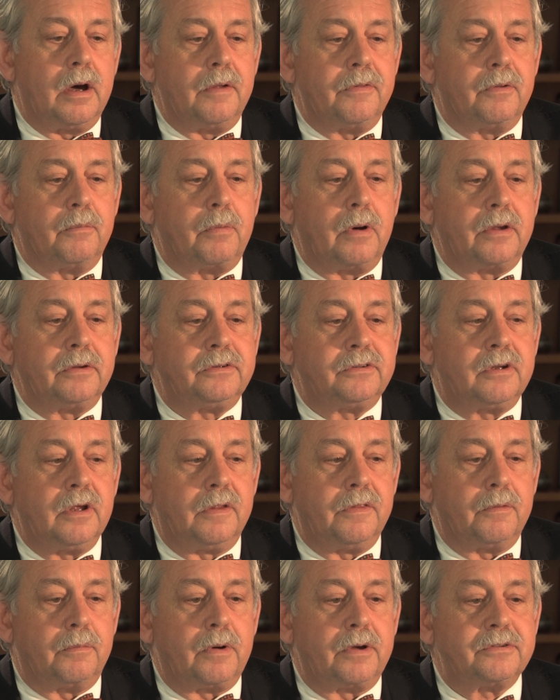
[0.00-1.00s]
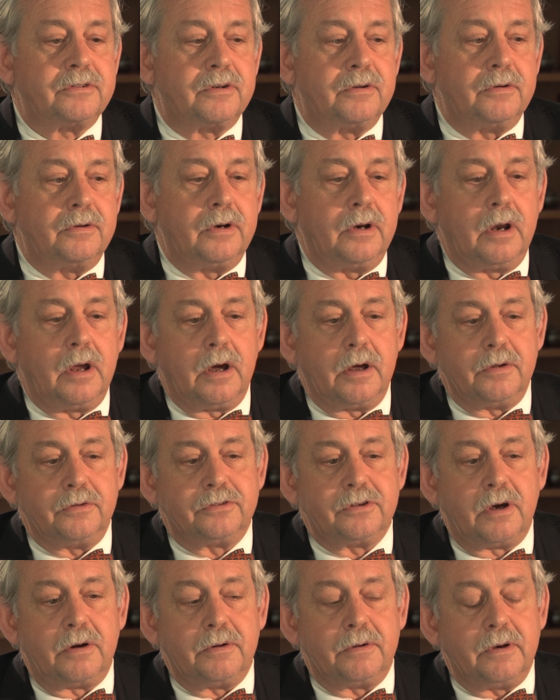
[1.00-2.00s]
the Western
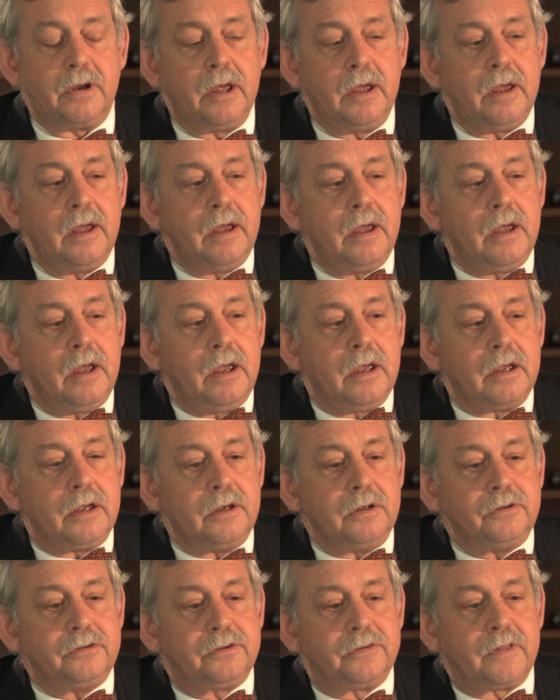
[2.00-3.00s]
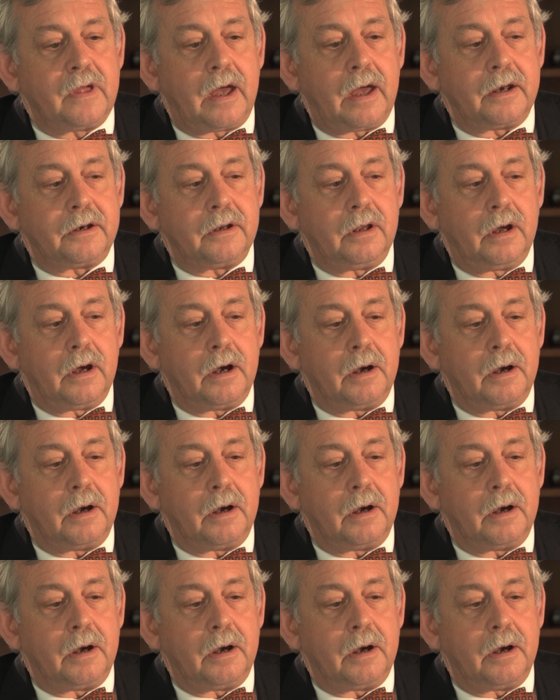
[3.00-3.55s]
zone is that